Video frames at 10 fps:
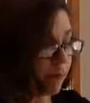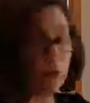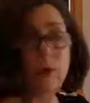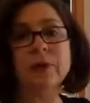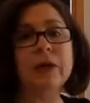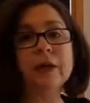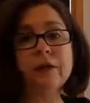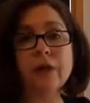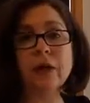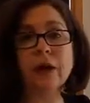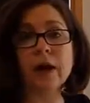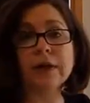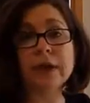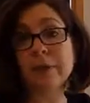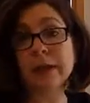When we go to Sedona, I
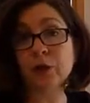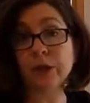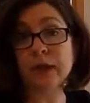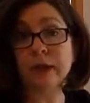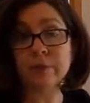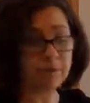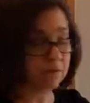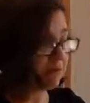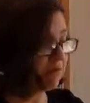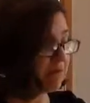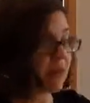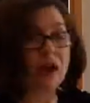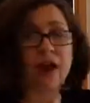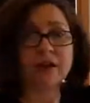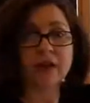take my tree,
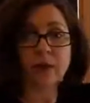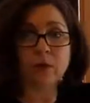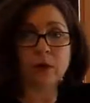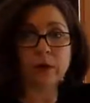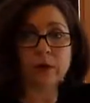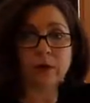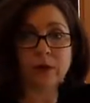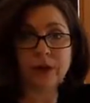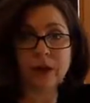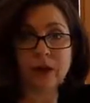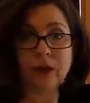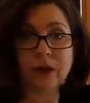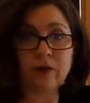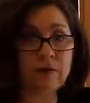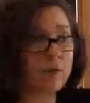I take one little thing of